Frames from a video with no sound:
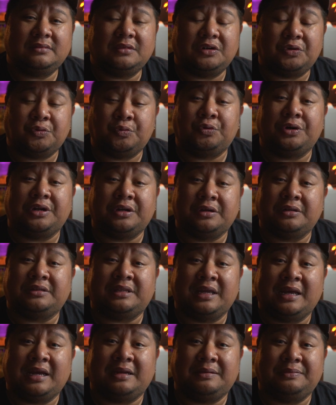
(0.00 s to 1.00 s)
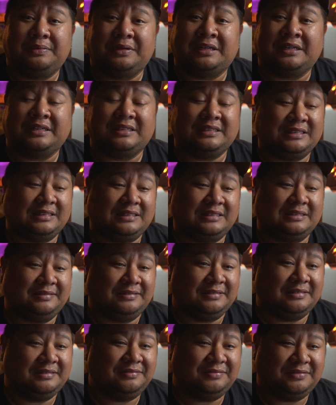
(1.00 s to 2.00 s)
a real dad, because
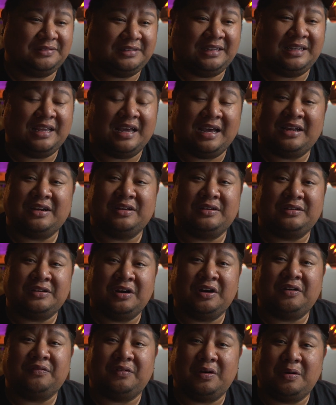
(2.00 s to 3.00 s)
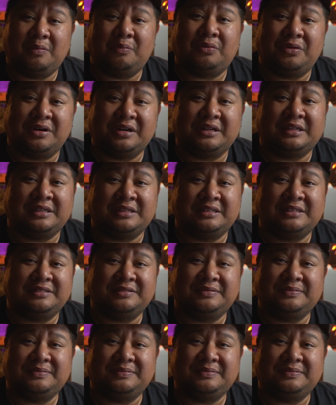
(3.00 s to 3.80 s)
he had a tough upbringing.